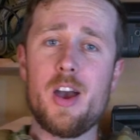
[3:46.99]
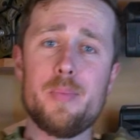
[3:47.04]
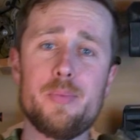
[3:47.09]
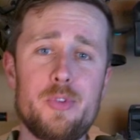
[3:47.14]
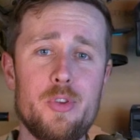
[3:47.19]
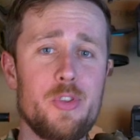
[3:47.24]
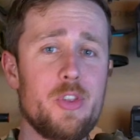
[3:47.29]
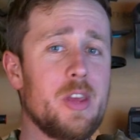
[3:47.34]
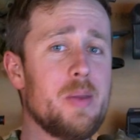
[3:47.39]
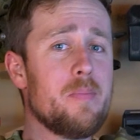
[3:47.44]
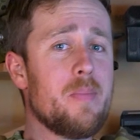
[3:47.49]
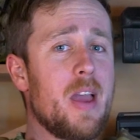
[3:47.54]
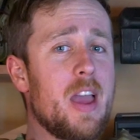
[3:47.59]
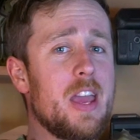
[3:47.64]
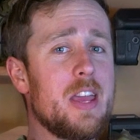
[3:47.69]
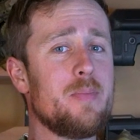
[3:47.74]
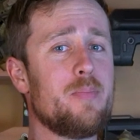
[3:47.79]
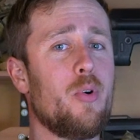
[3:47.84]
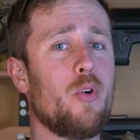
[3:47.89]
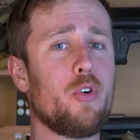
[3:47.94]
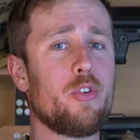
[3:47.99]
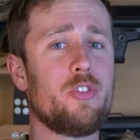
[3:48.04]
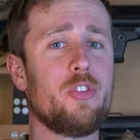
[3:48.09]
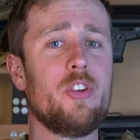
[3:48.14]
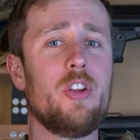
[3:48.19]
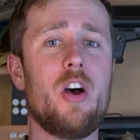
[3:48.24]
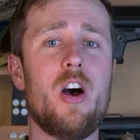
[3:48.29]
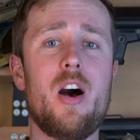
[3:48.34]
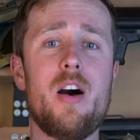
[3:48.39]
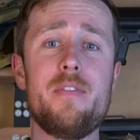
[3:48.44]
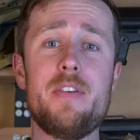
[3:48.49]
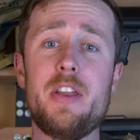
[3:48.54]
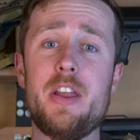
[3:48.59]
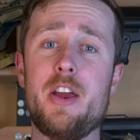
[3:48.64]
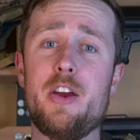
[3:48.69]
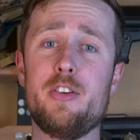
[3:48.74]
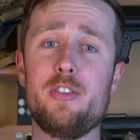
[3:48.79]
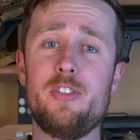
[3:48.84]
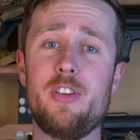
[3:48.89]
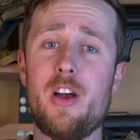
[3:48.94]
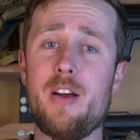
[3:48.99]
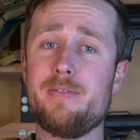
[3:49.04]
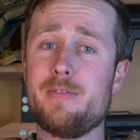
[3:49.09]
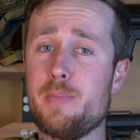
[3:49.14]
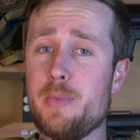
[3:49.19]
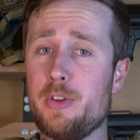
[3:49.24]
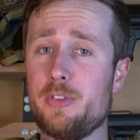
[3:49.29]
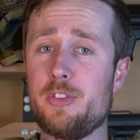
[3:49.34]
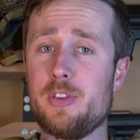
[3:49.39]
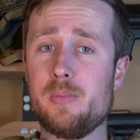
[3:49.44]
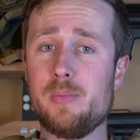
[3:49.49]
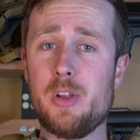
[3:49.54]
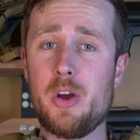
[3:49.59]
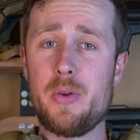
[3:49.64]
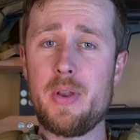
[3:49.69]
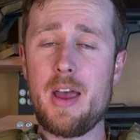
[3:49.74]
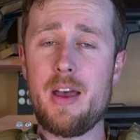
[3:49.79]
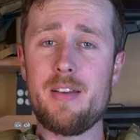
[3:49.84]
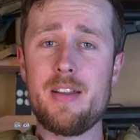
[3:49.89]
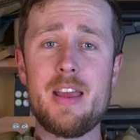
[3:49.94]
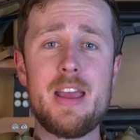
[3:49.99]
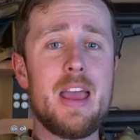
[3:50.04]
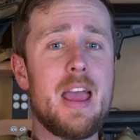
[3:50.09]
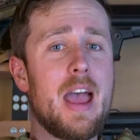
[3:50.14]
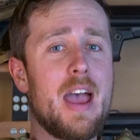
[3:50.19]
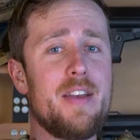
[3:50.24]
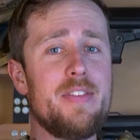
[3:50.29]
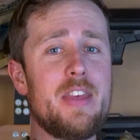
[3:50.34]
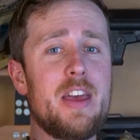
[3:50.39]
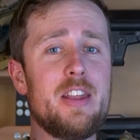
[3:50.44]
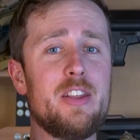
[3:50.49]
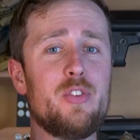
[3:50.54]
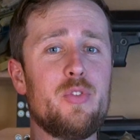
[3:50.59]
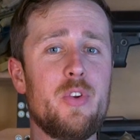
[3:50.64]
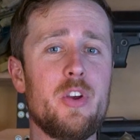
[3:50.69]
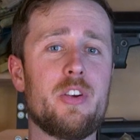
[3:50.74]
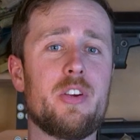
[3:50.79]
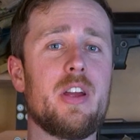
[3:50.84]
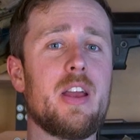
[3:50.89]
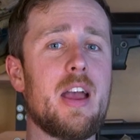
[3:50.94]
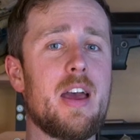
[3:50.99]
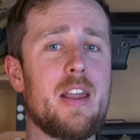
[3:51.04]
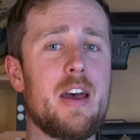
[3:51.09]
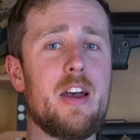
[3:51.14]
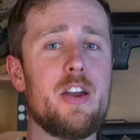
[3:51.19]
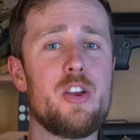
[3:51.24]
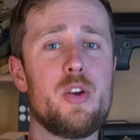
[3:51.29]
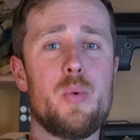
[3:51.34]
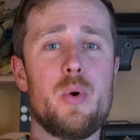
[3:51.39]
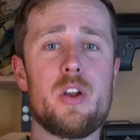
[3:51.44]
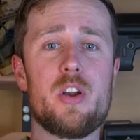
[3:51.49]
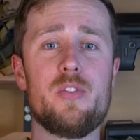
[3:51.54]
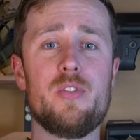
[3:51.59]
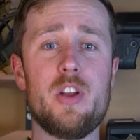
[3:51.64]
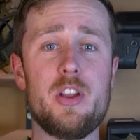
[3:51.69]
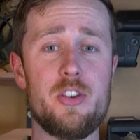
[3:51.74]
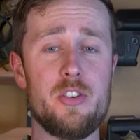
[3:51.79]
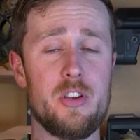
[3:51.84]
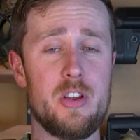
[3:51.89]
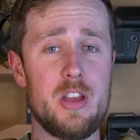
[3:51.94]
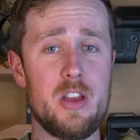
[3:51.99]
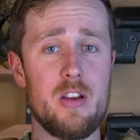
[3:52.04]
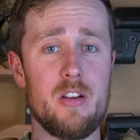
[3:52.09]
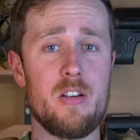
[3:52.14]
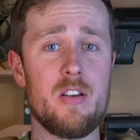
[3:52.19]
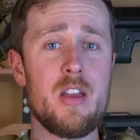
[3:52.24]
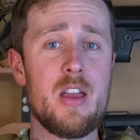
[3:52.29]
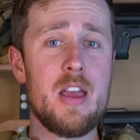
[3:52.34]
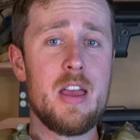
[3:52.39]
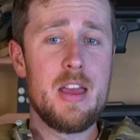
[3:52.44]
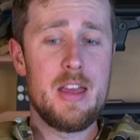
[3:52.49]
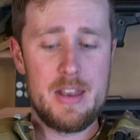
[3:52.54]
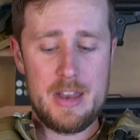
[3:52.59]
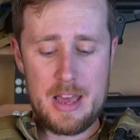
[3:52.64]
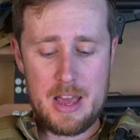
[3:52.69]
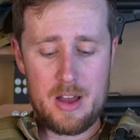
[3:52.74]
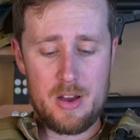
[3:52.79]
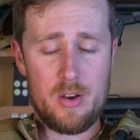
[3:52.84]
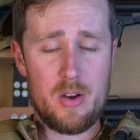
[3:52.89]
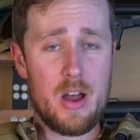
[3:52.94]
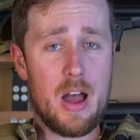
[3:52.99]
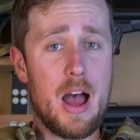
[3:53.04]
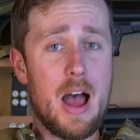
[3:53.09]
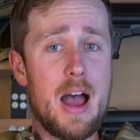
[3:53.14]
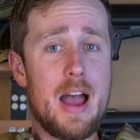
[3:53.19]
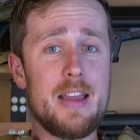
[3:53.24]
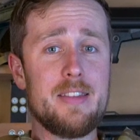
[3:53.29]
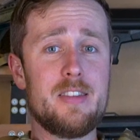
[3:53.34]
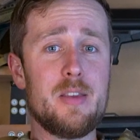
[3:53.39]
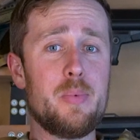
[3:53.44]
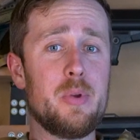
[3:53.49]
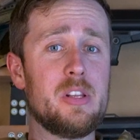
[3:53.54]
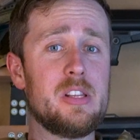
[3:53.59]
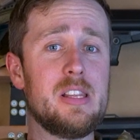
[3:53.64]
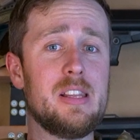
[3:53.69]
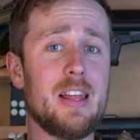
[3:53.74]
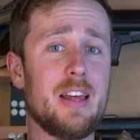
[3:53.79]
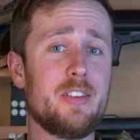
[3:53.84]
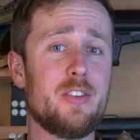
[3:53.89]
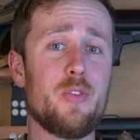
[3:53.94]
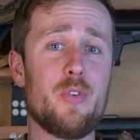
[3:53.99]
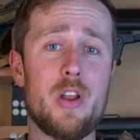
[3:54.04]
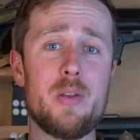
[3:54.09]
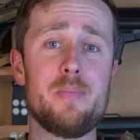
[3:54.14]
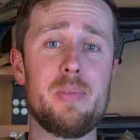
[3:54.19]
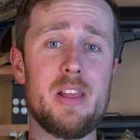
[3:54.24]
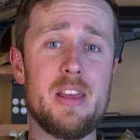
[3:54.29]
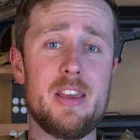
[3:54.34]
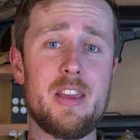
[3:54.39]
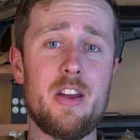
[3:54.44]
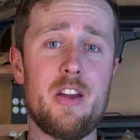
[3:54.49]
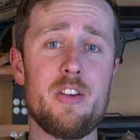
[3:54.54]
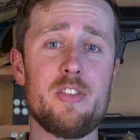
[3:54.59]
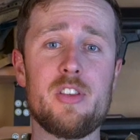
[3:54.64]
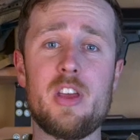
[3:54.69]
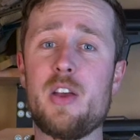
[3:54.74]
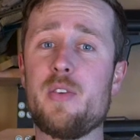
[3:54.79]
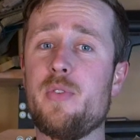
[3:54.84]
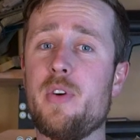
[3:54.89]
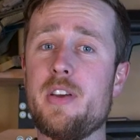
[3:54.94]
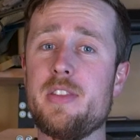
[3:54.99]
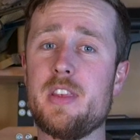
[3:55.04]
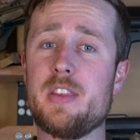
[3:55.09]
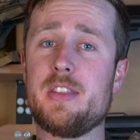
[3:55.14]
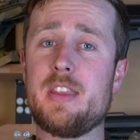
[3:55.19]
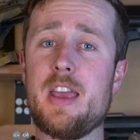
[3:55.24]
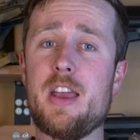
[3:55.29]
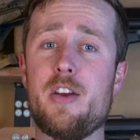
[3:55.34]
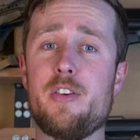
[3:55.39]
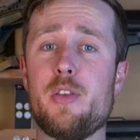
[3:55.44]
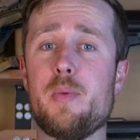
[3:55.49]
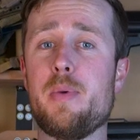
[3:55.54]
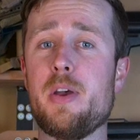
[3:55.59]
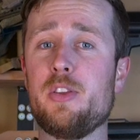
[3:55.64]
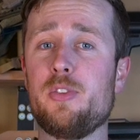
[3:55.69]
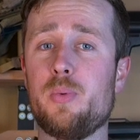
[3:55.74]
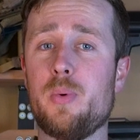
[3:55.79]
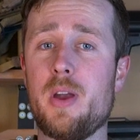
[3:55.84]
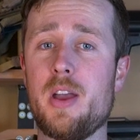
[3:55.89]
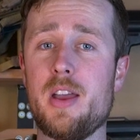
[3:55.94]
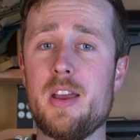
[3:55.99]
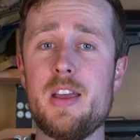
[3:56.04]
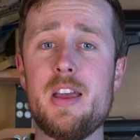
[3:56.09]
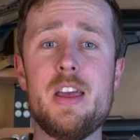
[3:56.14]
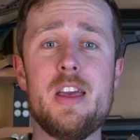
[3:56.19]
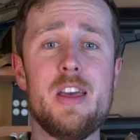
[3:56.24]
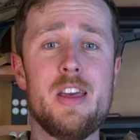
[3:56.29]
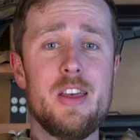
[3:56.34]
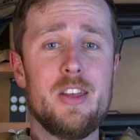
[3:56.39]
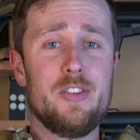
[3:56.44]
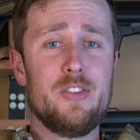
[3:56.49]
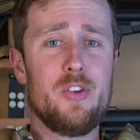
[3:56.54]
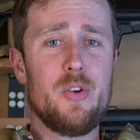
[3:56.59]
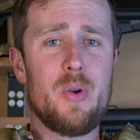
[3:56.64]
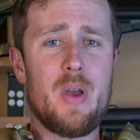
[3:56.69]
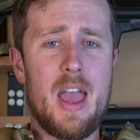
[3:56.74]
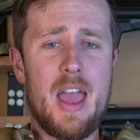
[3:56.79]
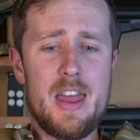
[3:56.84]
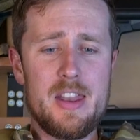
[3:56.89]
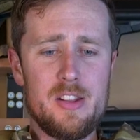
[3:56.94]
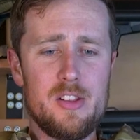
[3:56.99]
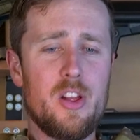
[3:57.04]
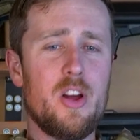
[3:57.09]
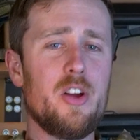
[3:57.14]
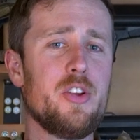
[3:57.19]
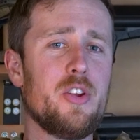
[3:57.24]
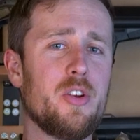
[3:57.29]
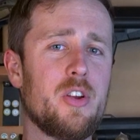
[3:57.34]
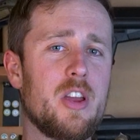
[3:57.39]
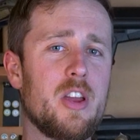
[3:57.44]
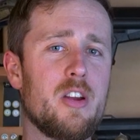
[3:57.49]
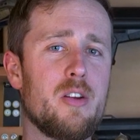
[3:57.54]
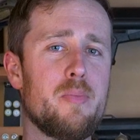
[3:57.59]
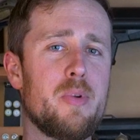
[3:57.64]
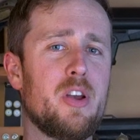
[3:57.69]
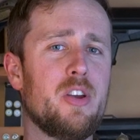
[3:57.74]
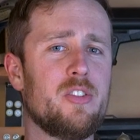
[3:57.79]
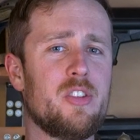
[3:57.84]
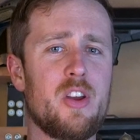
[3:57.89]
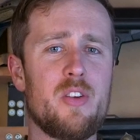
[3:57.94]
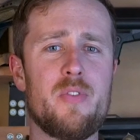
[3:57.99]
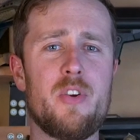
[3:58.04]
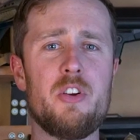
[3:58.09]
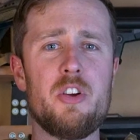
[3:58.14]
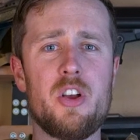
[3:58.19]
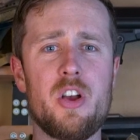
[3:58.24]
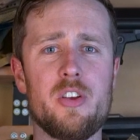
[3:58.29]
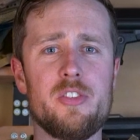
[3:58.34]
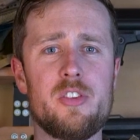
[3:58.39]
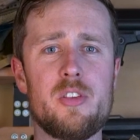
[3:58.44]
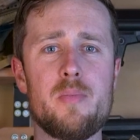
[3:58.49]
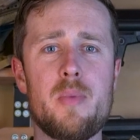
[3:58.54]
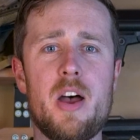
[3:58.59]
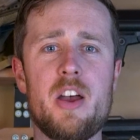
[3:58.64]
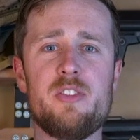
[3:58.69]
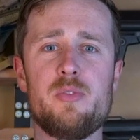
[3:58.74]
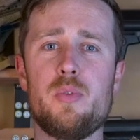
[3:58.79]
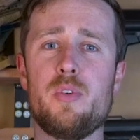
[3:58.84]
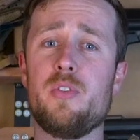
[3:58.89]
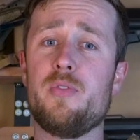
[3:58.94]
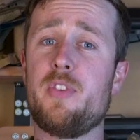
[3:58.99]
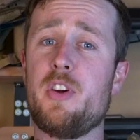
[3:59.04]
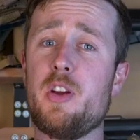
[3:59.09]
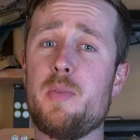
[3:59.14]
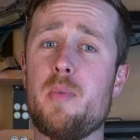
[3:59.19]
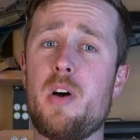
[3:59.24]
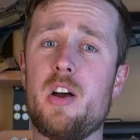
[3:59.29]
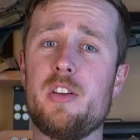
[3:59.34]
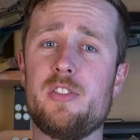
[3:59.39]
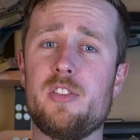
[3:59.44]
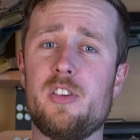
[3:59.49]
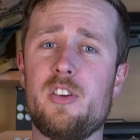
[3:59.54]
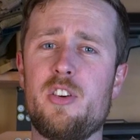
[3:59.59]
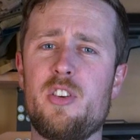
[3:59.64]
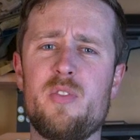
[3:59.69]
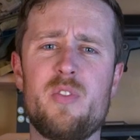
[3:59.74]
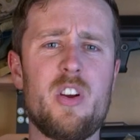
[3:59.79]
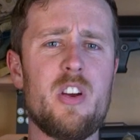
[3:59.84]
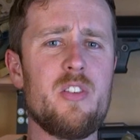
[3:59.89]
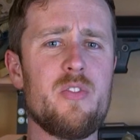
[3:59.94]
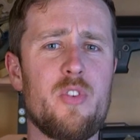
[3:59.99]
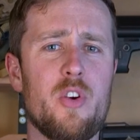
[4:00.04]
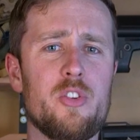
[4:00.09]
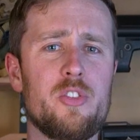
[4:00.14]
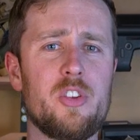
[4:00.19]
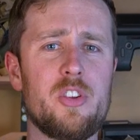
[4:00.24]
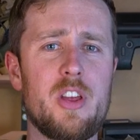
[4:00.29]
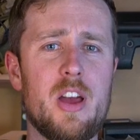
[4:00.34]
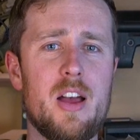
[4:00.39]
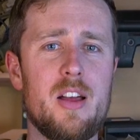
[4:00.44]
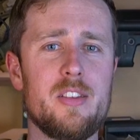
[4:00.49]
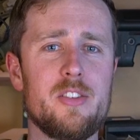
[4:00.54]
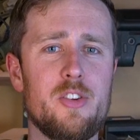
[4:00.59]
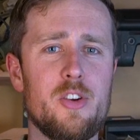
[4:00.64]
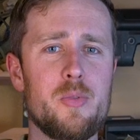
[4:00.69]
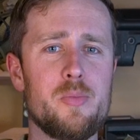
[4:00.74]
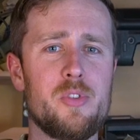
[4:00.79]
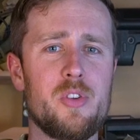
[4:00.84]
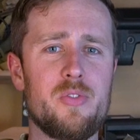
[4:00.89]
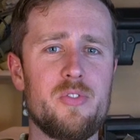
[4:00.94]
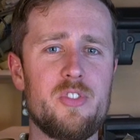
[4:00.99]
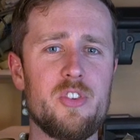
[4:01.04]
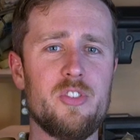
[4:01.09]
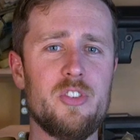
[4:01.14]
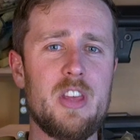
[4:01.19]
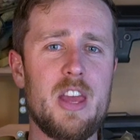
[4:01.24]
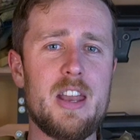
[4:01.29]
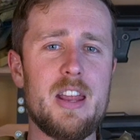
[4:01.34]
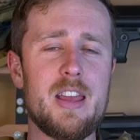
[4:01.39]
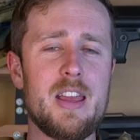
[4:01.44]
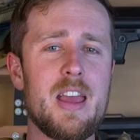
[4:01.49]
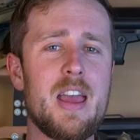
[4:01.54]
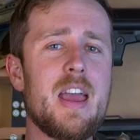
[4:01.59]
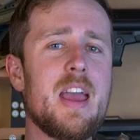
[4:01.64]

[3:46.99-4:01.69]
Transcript: up to the main portion of an Airsoft Milsim loadout, and that is figuring out how you want to run your gear. Now, I typically like to run plate carriers. I find that they are the best way to handle all your gear because they're very customizable, very modular, and very versatile in terms of just getting